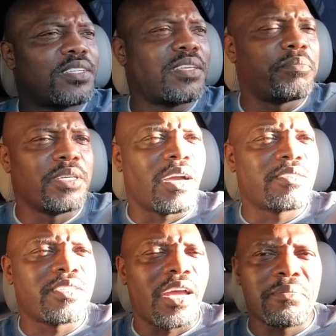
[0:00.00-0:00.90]
Get me
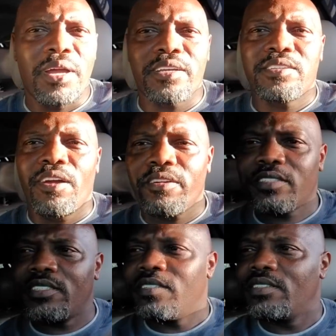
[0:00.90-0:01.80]
outside my character.